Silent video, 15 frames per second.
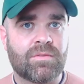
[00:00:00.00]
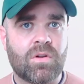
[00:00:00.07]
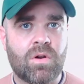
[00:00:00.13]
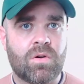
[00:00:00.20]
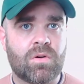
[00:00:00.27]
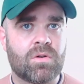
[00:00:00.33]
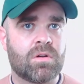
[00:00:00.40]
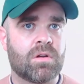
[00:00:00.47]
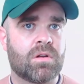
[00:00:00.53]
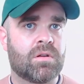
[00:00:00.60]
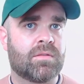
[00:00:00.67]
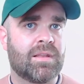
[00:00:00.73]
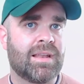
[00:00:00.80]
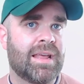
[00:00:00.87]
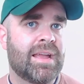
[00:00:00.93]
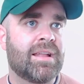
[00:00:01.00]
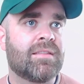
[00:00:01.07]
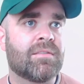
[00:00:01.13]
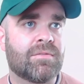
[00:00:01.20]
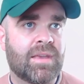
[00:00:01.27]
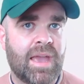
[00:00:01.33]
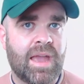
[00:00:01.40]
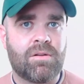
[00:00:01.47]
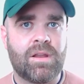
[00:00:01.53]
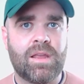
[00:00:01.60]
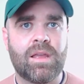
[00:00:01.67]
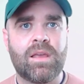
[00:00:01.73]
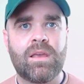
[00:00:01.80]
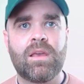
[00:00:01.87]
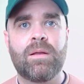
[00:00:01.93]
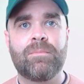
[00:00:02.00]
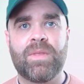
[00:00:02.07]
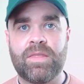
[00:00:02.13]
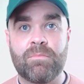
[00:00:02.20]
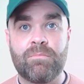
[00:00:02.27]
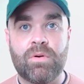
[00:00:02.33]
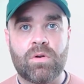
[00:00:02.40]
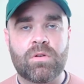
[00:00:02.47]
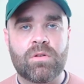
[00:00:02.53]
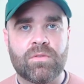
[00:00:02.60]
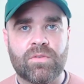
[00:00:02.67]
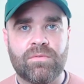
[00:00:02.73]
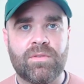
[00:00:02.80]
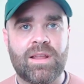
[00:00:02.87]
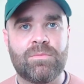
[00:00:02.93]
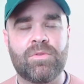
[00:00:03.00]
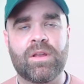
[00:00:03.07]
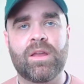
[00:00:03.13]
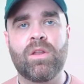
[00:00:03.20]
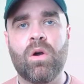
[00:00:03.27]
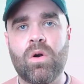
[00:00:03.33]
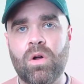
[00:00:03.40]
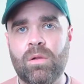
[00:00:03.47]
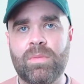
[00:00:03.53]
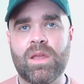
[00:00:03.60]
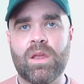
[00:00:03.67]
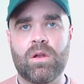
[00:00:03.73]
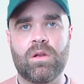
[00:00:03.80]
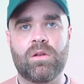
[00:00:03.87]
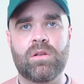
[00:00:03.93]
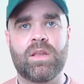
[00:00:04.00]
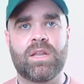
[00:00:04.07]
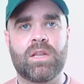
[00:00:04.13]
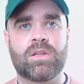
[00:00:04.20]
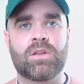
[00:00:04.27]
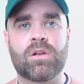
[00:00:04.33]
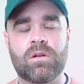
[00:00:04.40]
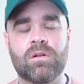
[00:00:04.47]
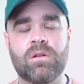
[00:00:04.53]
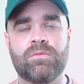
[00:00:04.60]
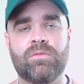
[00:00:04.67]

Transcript: Cork, the lanes of Kerry, and the borders of Limerick can all be heard in a turn of a